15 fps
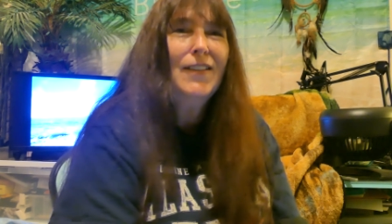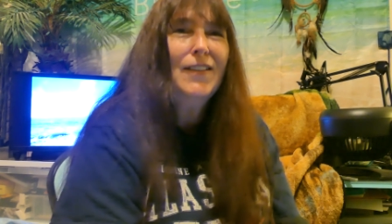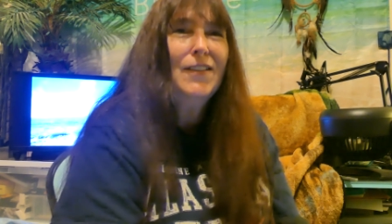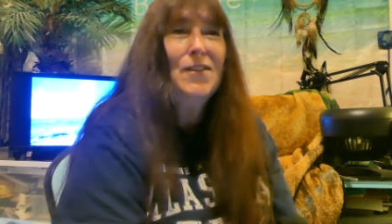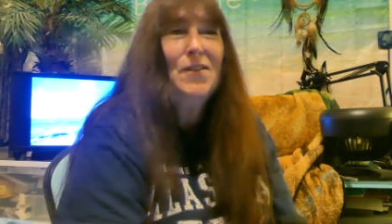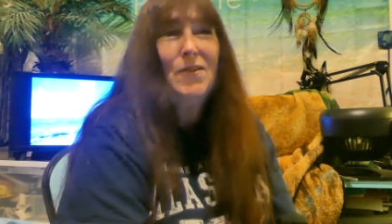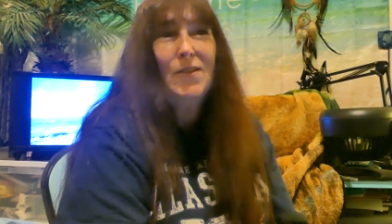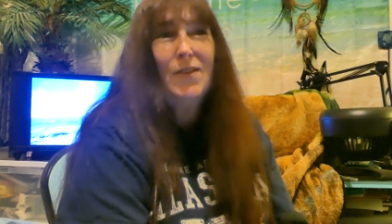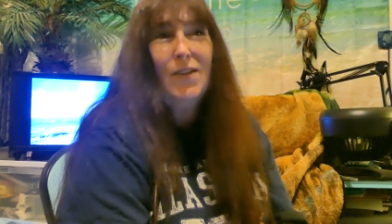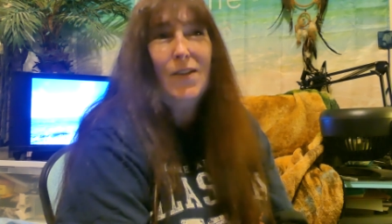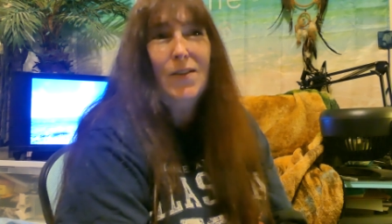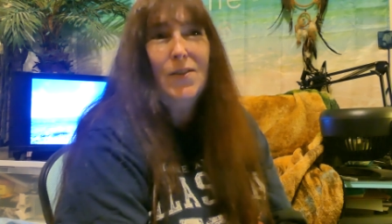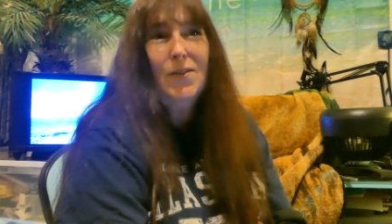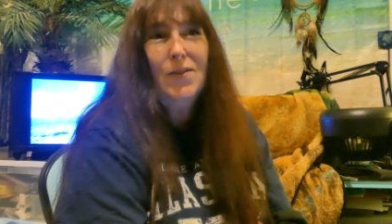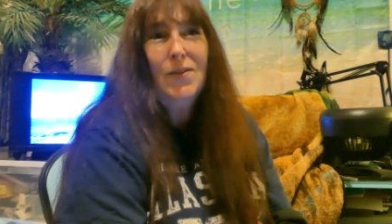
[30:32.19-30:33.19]
There's
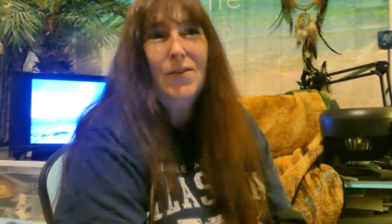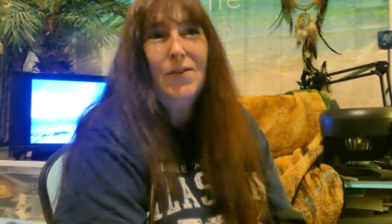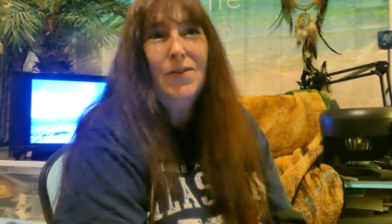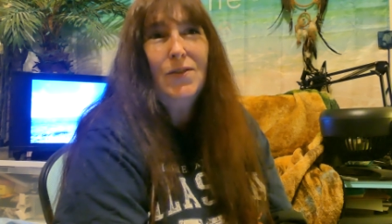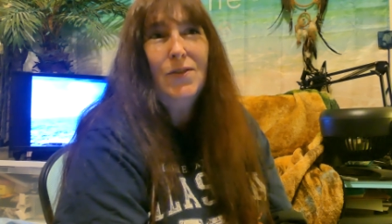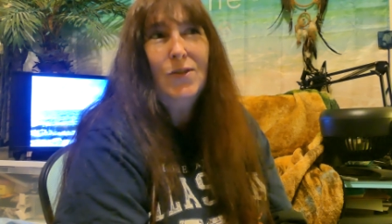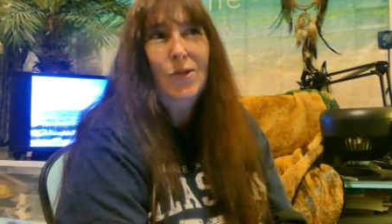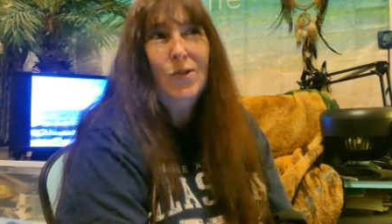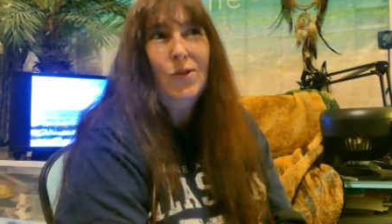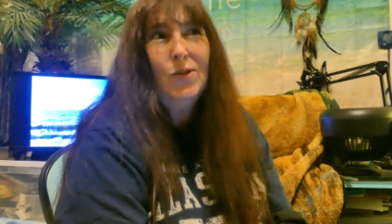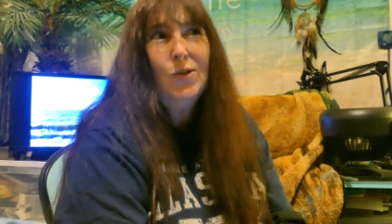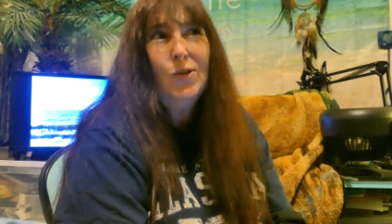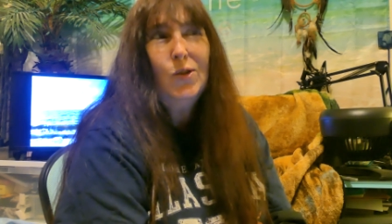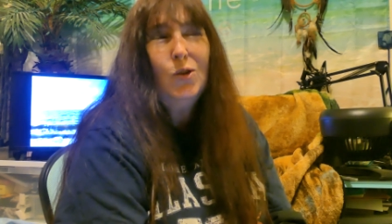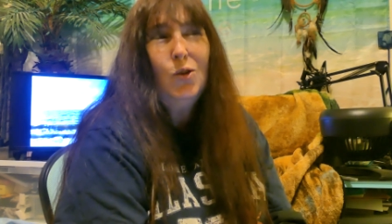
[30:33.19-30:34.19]
uh,
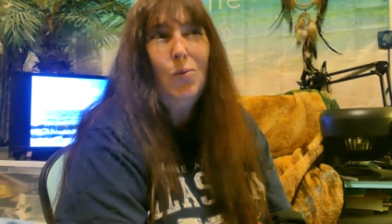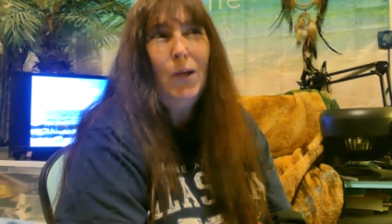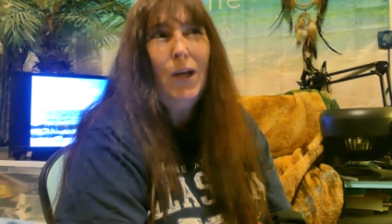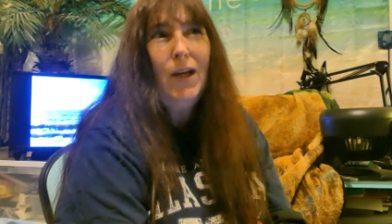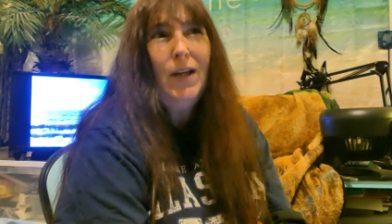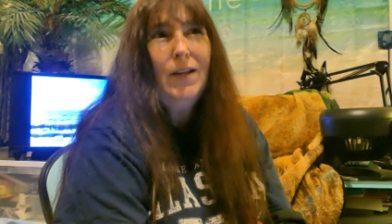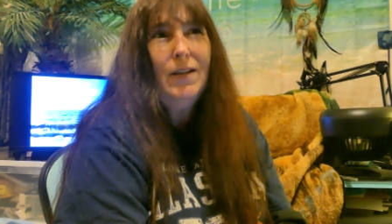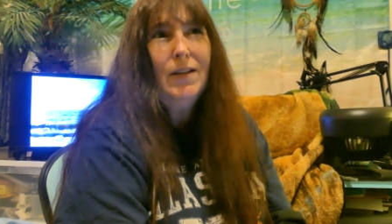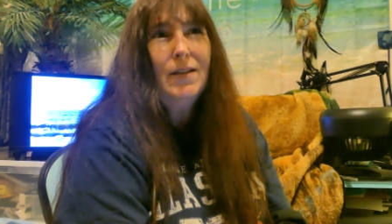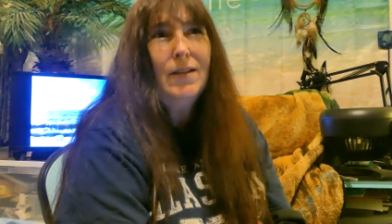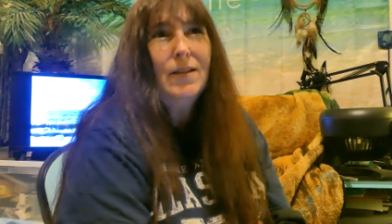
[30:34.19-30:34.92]
two banks.